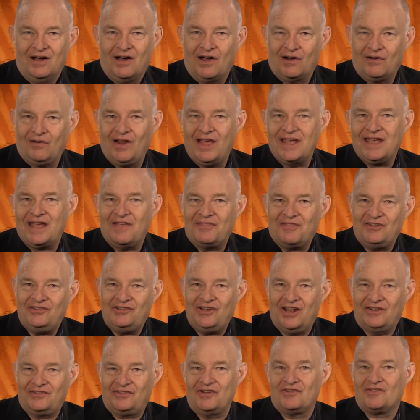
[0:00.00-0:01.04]
Autoline got the
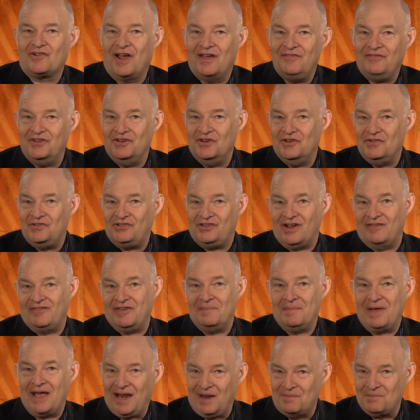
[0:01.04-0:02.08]
chance to drive the new
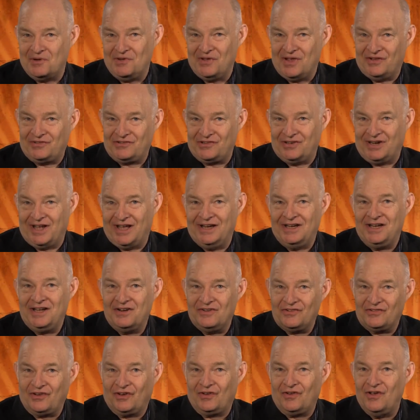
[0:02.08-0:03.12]
Chevy Malibu yesterday, and
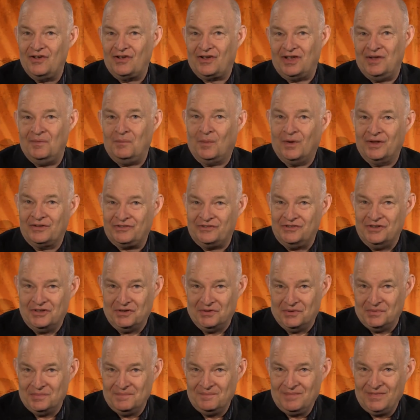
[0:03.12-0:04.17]
here's a look at what's
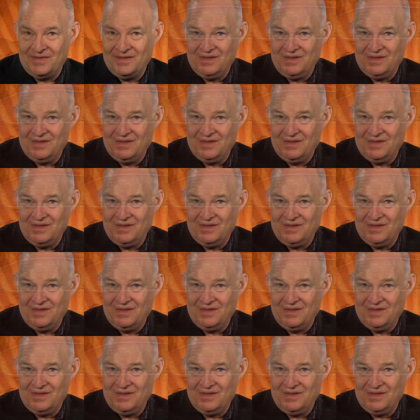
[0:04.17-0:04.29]
new.